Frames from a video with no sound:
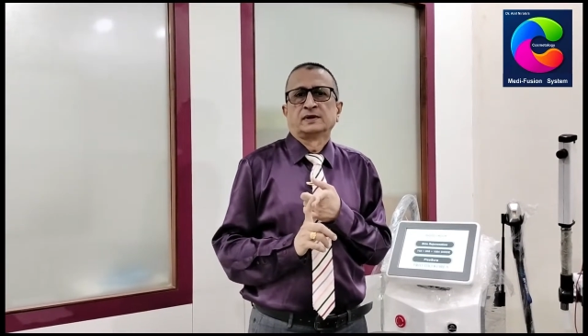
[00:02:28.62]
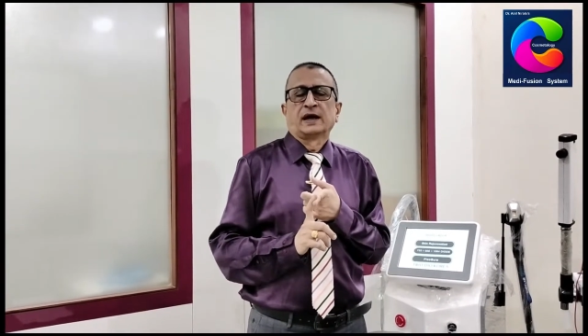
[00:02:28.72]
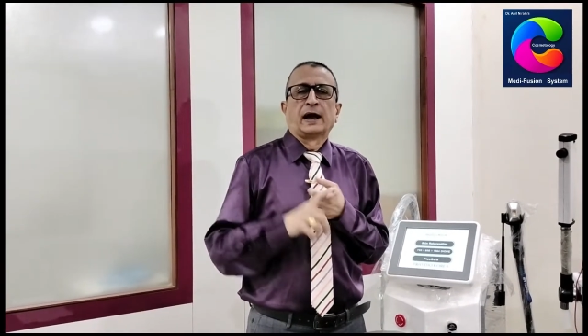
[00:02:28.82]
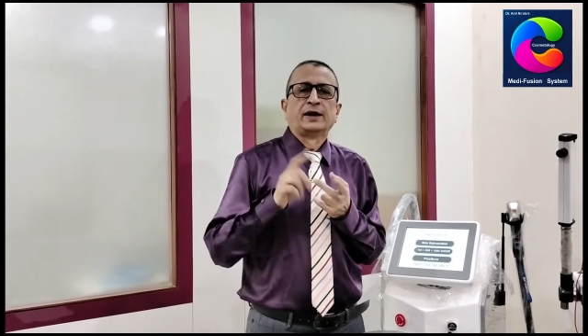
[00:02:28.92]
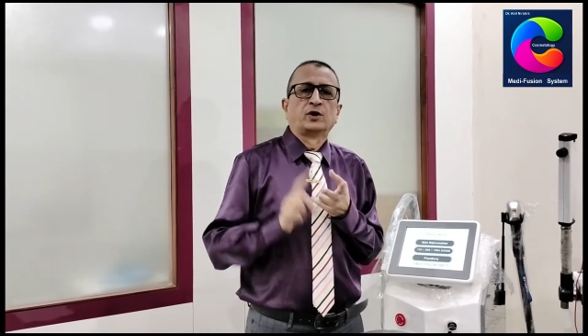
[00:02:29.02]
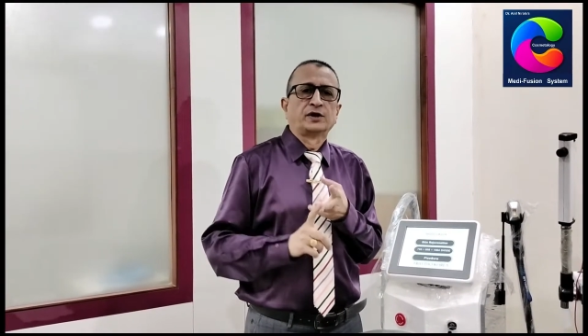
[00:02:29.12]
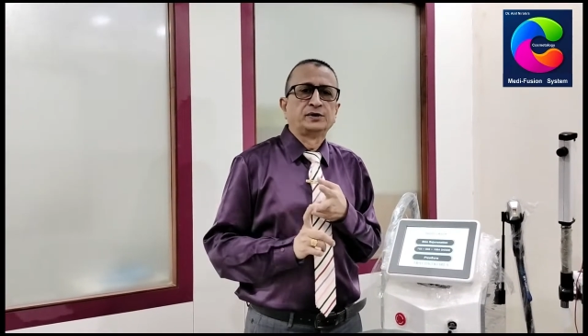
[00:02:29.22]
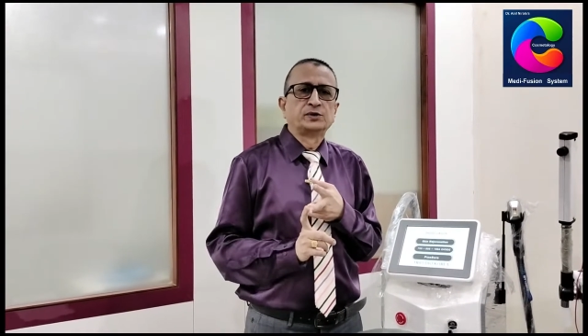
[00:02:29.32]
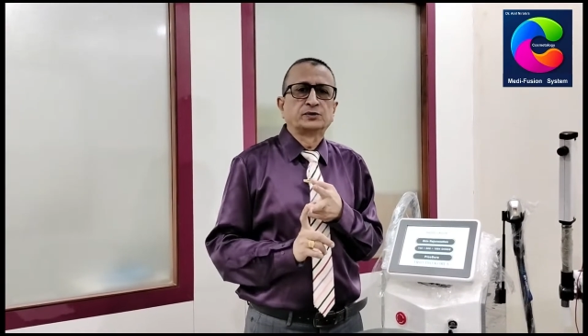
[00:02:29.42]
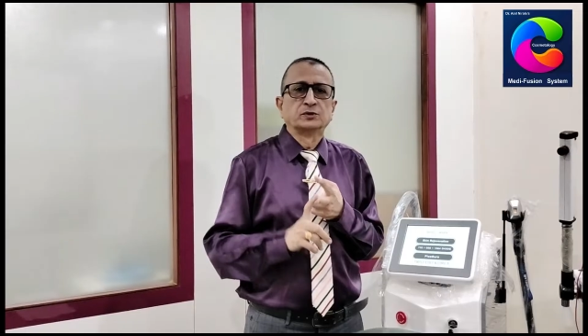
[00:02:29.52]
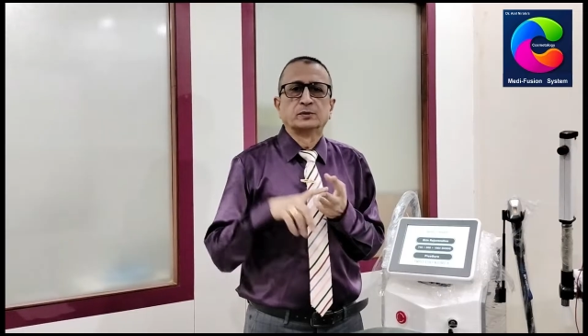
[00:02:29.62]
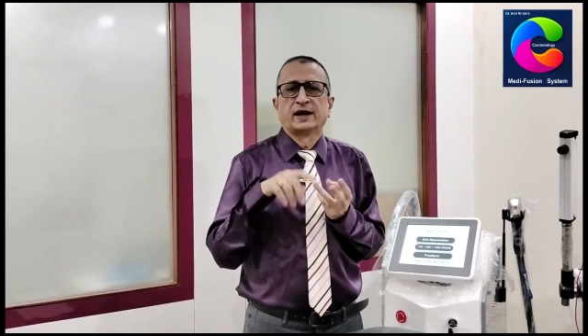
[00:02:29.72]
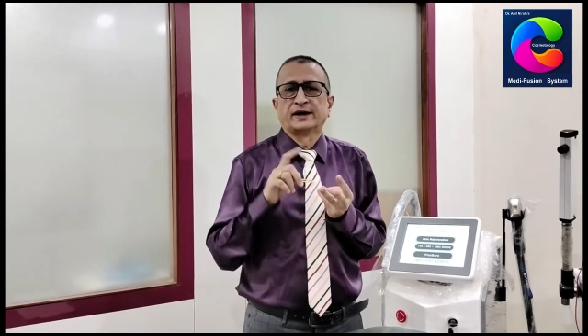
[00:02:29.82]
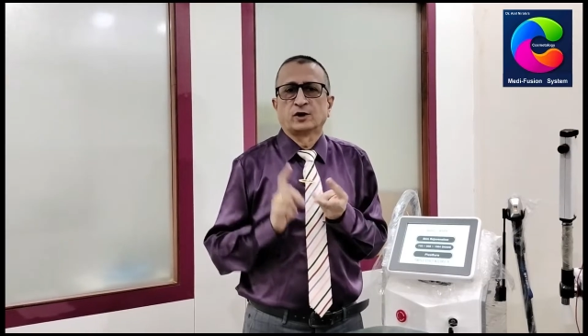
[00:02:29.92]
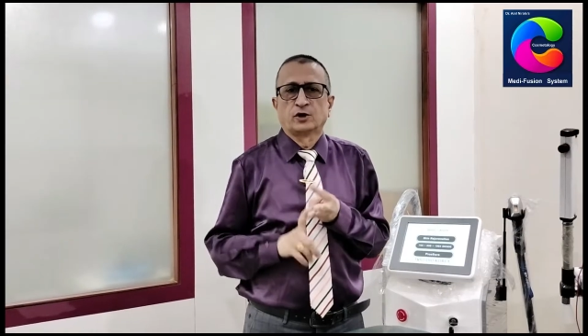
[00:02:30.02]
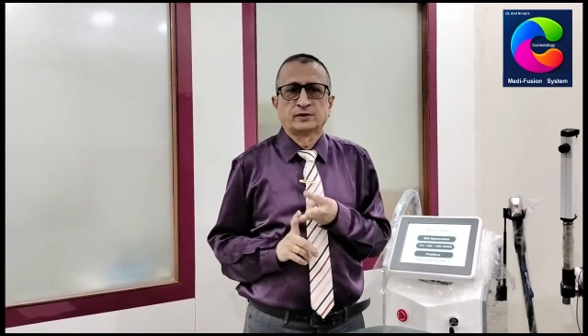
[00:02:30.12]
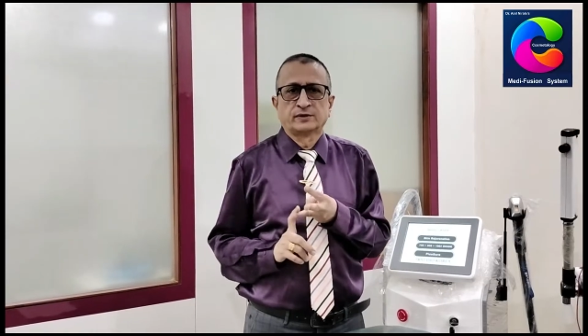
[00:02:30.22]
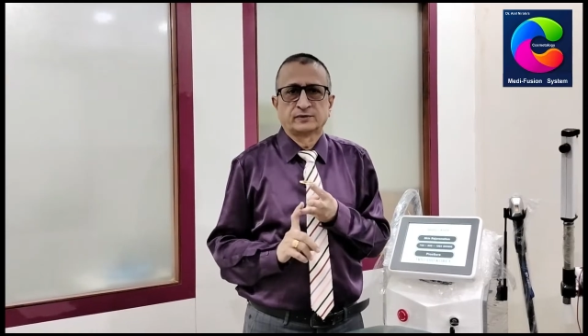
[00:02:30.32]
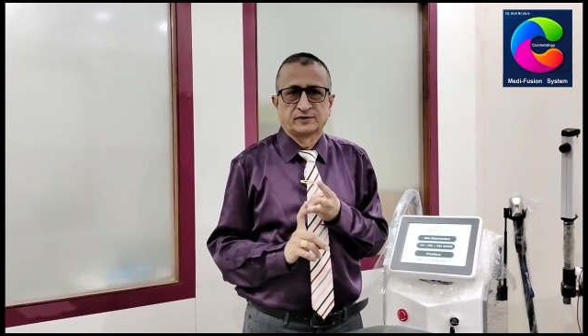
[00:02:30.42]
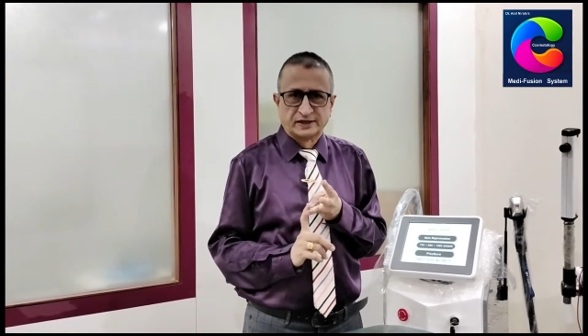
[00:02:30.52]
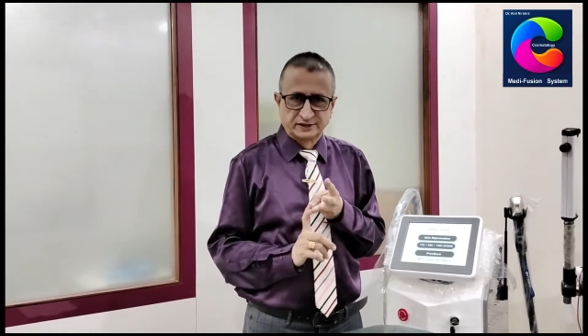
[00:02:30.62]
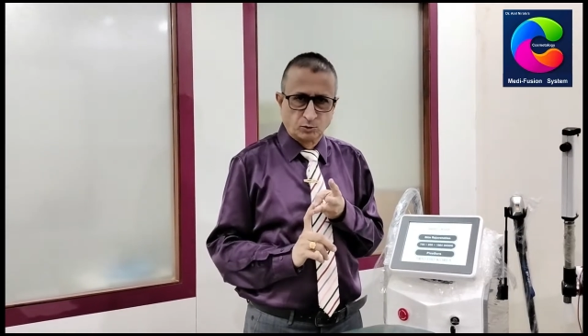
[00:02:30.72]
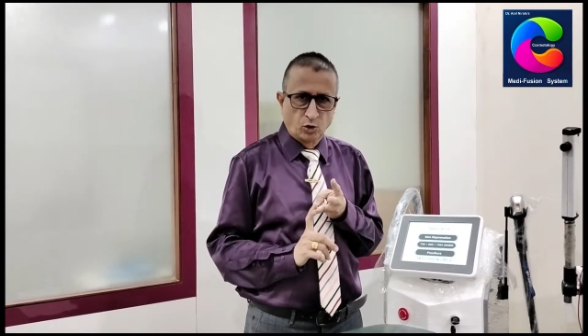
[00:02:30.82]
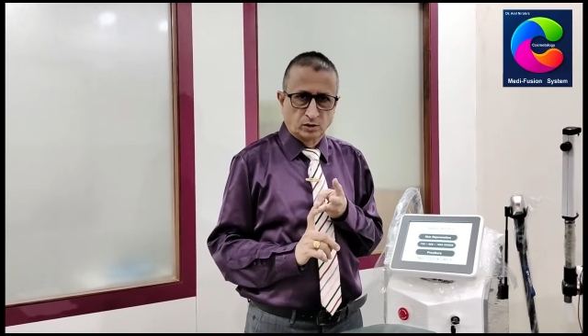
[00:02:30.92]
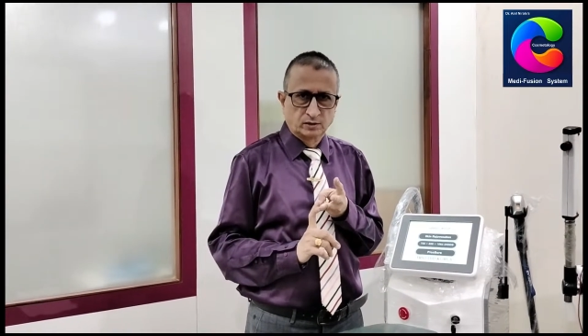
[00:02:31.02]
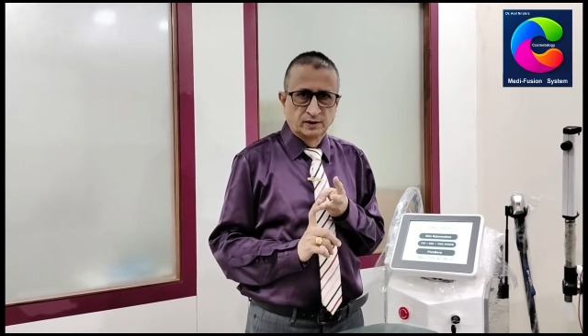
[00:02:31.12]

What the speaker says: and on YouTube and on Facebook